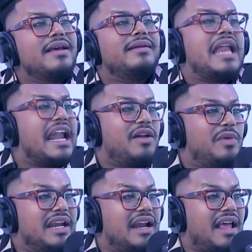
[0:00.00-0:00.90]
Dad, I
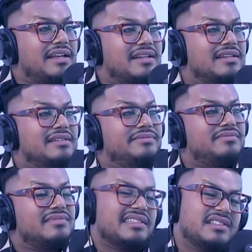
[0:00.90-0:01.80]
really liked her.
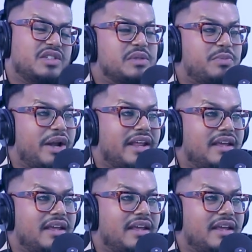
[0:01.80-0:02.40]
She was pretty,